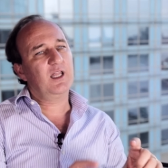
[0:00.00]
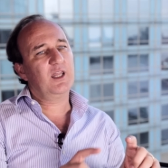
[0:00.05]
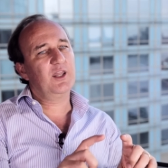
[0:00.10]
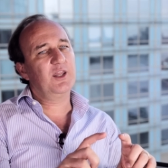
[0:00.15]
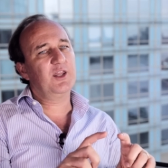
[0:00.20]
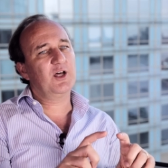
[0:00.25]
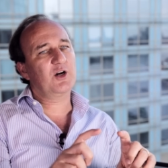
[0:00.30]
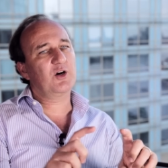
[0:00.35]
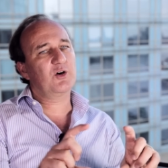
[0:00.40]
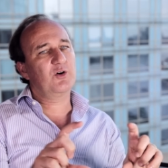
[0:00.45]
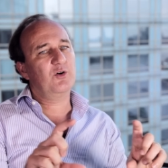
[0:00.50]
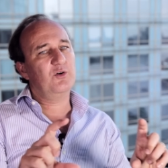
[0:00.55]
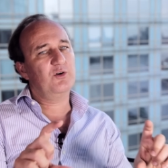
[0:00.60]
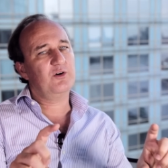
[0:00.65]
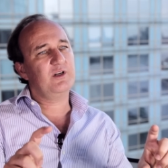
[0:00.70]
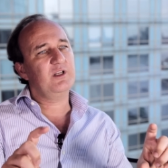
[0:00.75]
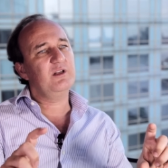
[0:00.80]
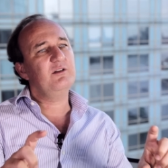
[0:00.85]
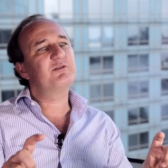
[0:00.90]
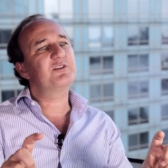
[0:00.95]
the
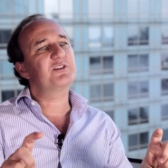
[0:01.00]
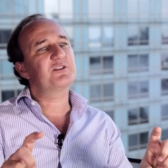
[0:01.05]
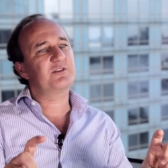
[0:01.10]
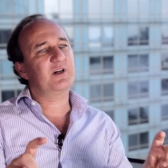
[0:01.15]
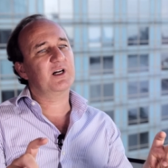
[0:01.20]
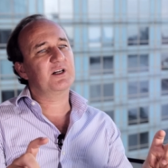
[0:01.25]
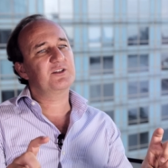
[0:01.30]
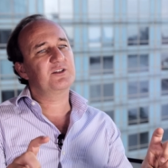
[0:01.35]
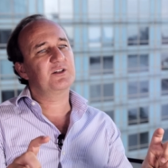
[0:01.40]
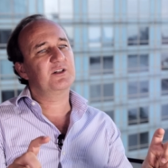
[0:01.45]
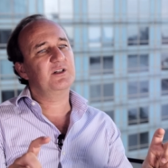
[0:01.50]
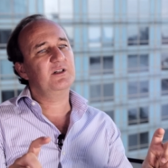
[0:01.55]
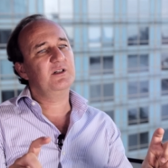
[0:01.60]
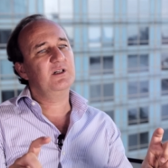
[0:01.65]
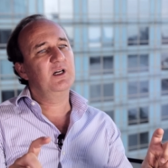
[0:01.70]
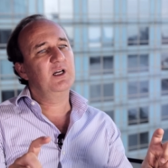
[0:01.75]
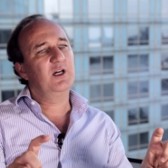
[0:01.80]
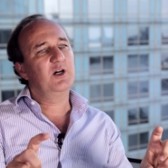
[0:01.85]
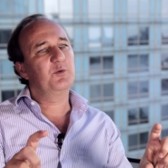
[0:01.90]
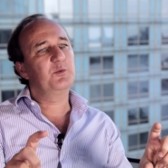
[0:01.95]
court infrastructure
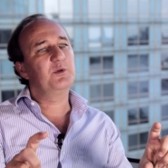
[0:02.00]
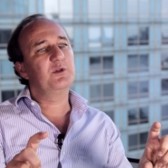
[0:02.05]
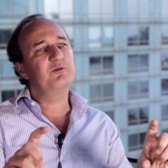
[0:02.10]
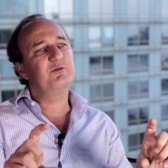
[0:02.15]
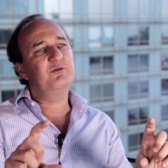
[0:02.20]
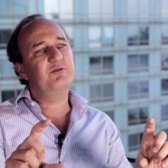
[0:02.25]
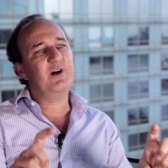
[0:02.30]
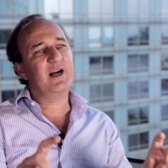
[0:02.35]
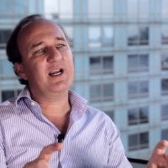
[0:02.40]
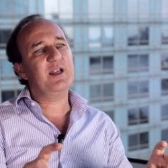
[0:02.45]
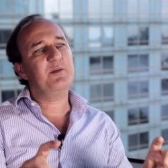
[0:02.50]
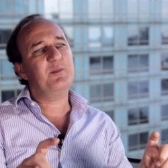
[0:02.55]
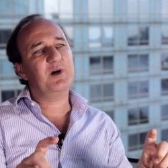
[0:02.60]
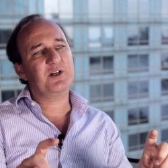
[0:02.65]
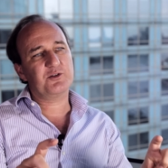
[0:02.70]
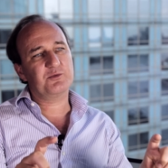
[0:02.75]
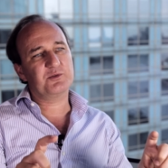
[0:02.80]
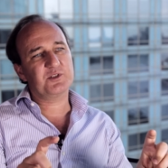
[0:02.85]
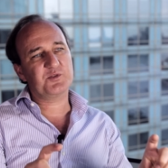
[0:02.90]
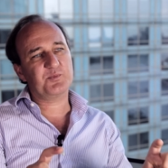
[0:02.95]
will very
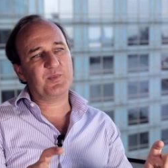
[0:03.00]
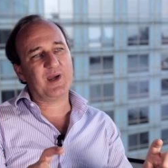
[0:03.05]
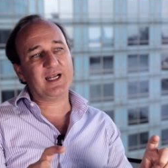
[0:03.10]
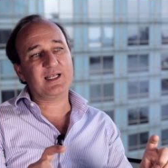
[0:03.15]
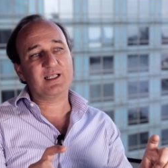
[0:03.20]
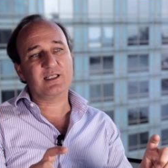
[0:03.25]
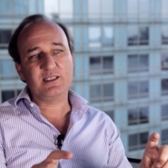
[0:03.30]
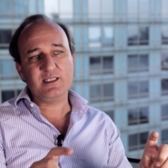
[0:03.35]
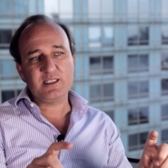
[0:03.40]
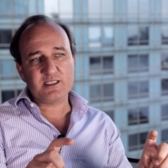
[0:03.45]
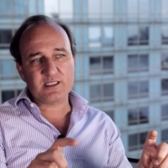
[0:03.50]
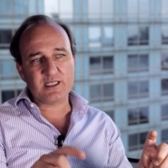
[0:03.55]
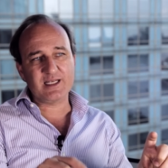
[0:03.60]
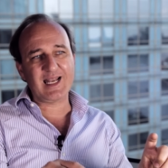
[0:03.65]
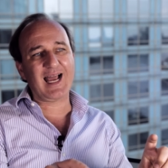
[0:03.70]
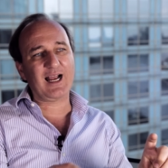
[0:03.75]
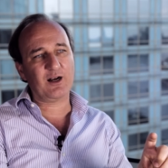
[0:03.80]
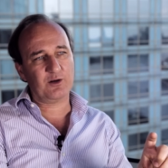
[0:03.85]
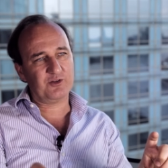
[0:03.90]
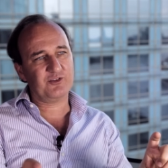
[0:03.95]
much respect, at least in
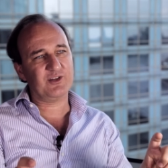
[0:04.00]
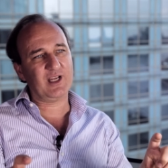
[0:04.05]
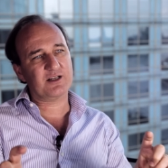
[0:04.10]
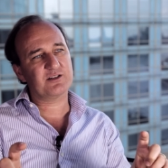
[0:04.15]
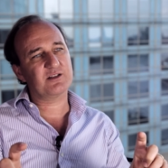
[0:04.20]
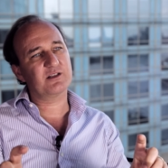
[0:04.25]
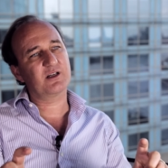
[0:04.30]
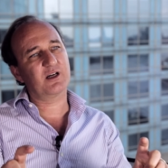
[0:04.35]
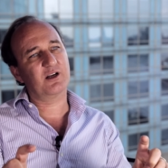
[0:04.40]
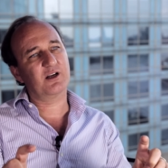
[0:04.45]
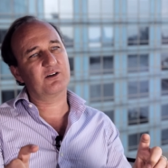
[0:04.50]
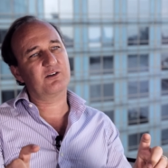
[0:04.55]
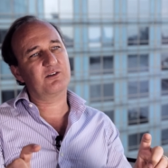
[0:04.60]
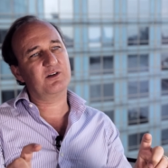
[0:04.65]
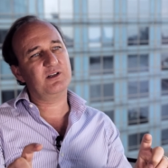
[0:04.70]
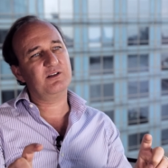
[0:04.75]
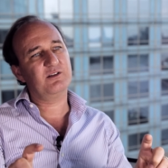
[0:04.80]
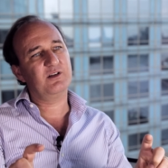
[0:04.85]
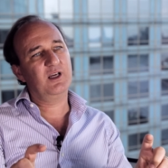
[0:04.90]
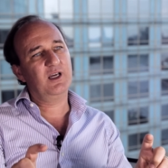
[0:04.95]
Anglo-Saxon
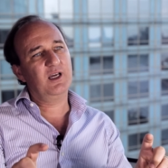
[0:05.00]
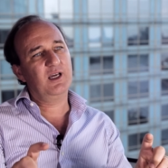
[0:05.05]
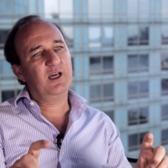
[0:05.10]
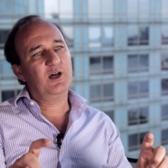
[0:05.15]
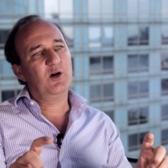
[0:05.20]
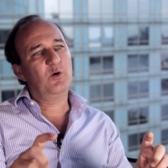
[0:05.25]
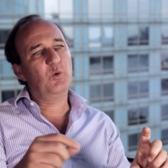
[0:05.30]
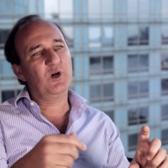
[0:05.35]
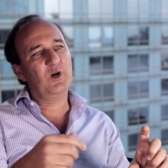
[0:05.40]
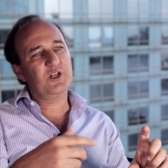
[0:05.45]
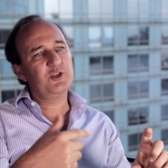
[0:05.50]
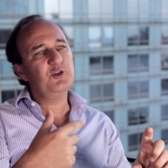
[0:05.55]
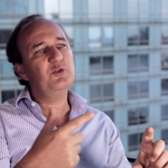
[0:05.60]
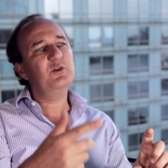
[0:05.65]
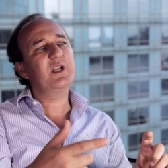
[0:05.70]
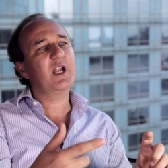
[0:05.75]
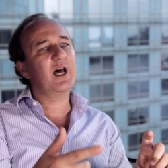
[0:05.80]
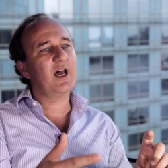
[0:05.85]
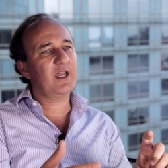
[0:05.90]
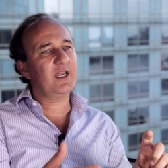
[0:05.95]
countries, what you
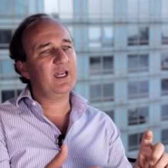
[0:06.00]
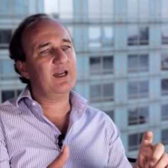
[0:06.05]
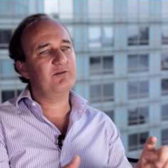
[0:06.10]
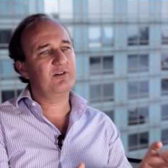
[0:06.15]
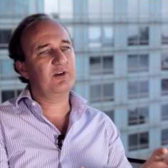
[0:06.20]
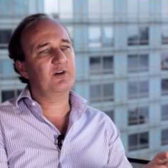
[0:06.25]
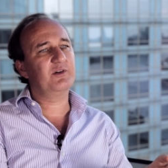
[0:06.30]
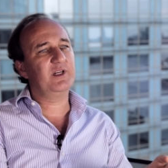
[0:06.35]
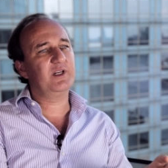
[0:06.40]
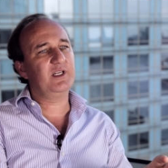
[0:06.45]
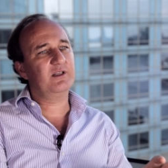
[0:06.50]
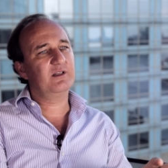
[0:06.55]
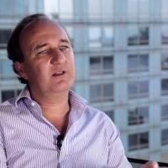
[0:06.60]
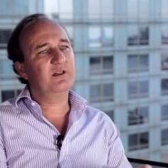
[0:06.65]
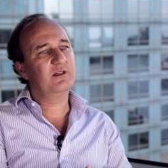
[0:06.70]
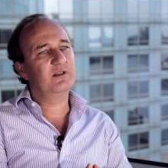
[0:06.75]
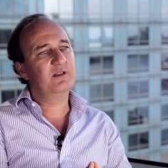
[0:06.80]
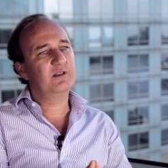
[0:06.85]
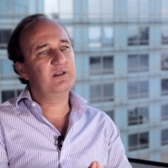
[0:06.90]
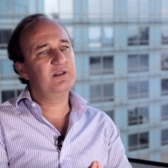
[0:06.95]
and I have agreed.
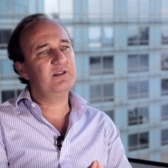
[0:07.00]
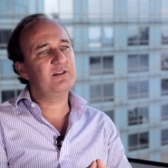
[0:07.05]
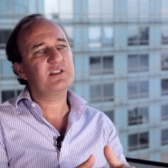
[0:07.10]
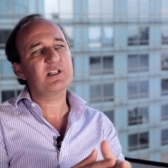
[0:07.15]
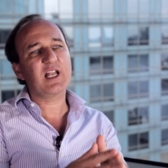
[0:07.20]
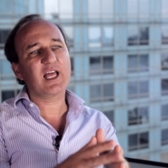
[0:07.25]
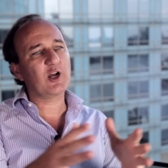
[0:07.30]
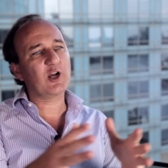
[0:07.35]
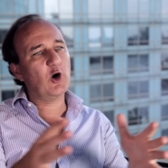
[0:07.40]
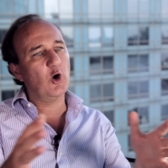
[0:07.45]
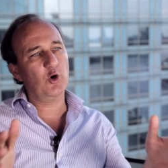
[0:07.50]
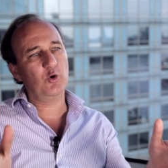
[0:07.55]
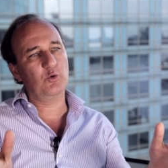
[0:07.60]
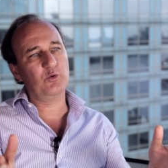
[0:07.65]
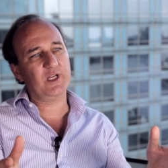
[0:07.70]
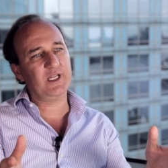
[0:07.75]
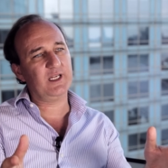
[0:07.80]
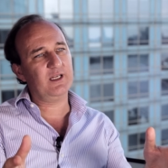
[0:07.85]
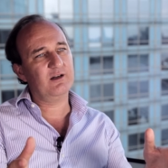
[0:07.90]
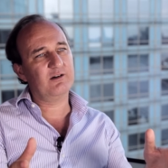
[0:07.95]
This is like
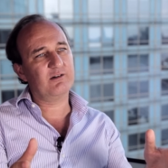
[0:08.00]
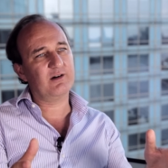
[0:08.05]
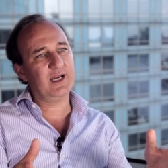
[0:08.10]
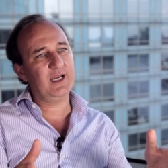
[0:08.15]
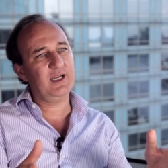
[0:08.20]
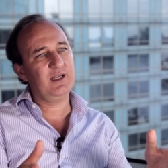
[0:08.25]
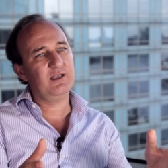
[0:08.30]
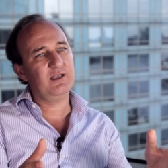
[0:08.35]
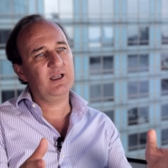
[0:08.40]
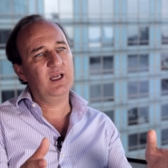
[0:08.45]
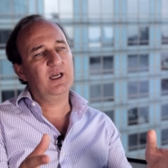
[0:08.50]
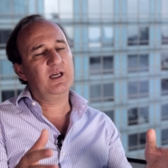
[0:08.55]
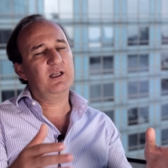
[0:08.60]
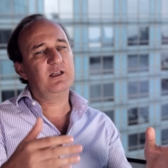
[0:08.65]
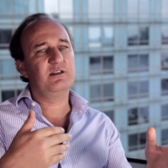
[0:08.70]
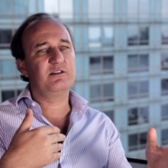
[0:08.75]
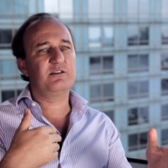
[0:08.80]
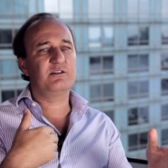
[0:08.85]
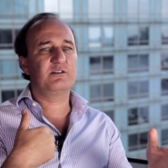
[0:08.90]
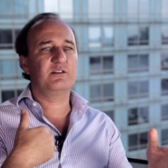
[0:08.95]
holy, right?
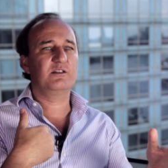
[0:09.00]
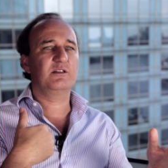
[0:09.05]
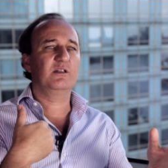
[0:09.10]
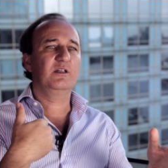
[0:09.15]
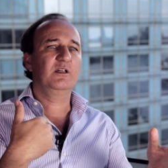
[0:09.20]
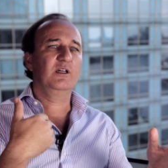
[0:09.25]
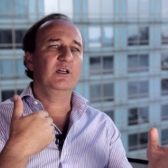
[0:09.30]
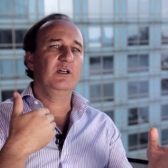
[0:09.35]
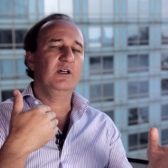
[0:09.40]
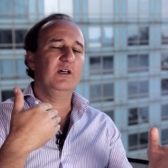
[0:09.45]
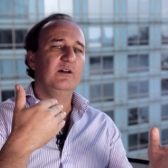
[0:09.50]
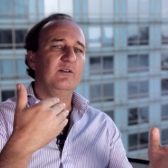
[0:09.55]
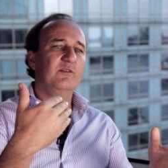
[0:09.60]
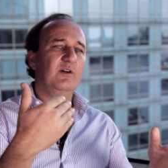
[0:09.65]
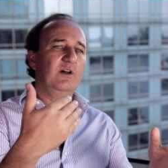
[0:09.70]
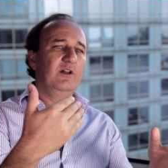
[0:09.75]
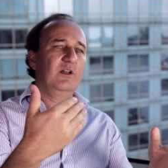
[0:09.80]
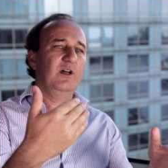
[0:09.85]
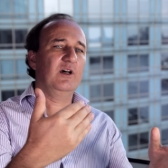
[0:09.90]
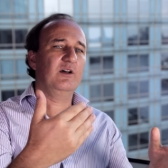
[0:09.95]
This is a, a,
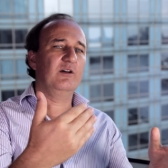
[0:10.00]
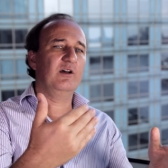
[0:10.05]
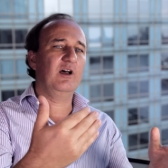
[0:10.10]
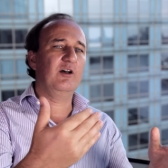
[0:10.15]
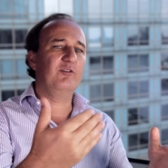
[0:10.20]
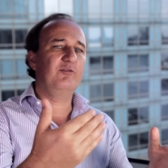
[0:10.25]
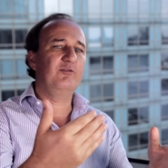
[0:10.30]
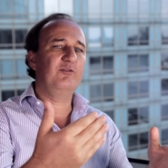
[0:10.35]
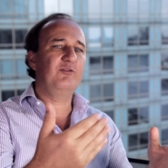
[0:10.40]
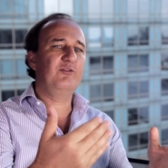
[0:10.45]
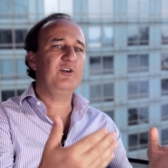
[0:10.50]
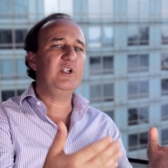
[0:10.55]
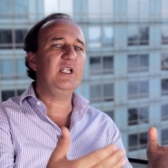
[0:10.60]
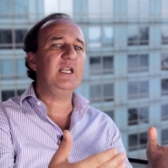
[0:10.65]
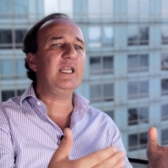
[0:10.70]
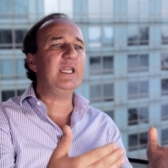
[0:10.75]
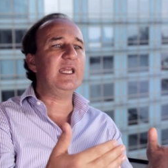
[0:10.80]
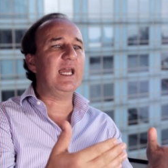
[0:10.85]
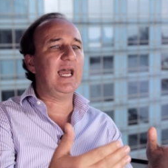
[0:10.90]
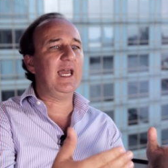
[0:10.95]
a, a
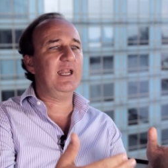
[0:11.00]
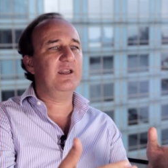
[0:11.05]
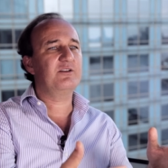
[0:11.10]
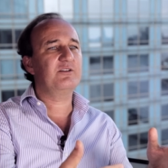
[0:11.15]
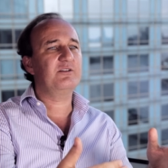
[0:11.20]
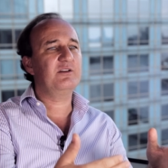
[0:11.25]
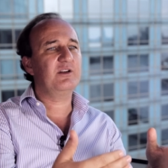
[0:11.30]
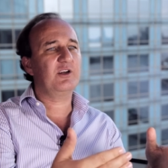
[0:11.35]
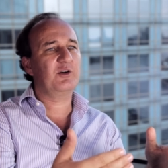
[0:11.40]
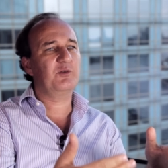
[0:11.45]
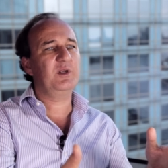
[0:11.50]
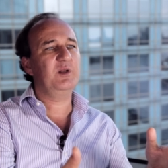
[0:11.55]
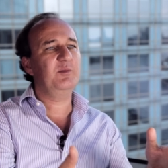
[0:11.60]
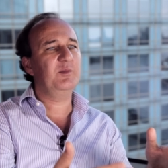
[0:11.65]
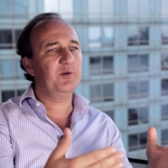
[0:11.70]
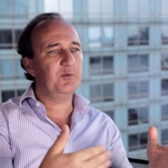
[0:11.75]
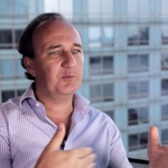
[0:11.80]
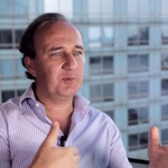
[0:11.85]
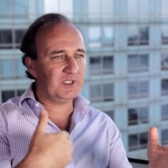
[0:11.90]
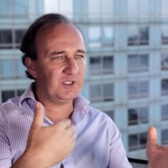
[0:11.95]
freely entered
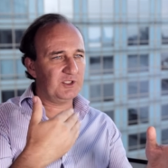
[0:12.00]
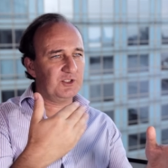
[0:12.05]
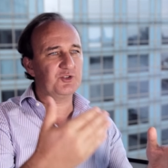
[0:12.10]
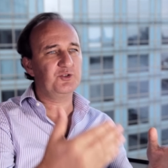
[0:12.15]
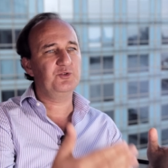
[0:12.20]
agreement with